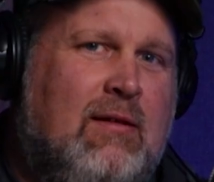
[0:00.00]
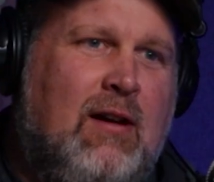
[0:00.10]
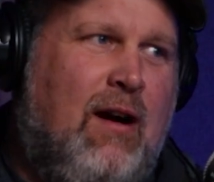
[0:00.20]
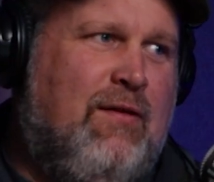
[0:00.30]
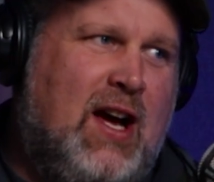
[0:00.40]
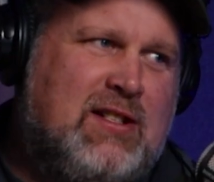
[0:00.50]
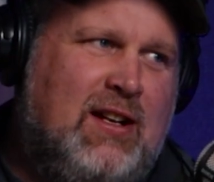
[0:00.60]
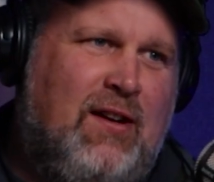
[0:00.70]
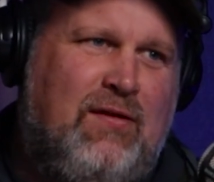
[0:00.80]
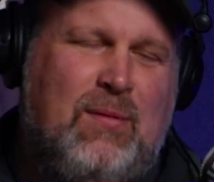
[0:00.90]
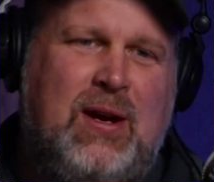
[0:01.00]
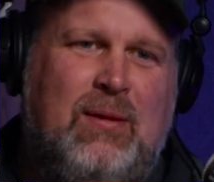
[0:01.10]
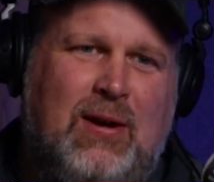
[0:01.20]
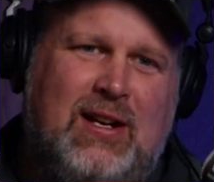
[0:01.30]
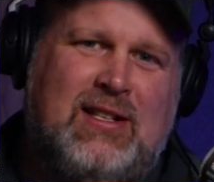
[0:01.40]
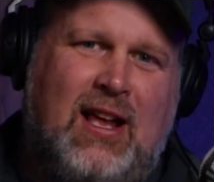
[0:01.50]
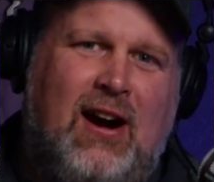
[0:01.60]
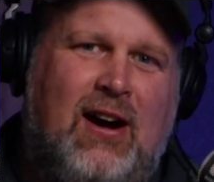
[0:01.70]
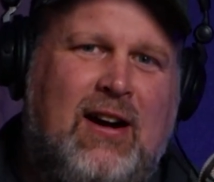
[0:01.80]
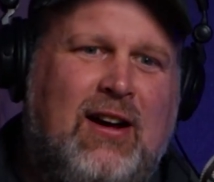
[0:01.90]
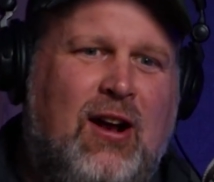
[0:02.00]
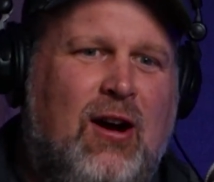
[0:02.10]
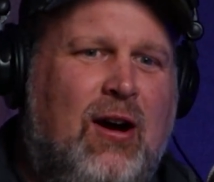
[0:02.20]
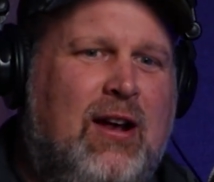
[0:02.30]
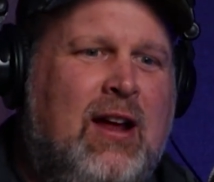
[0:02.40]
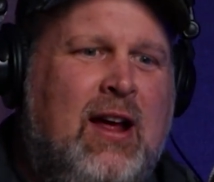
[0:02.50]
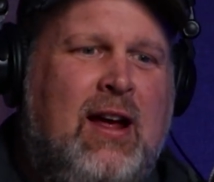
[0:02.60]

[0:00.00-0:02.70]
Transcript: Not fast enough for me, but it's there, and